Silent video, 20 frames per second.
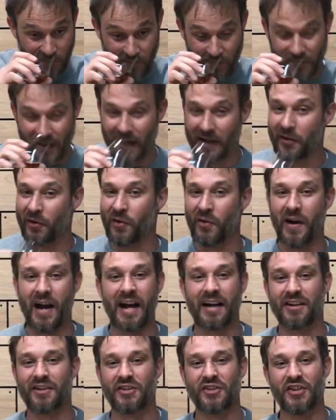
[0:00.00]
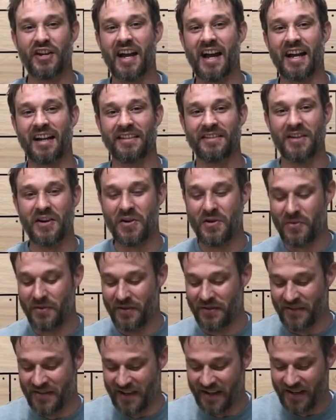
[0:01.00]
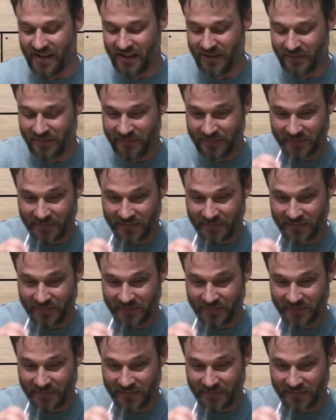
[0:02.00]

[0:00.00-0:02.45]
That Cracker Jack note is there.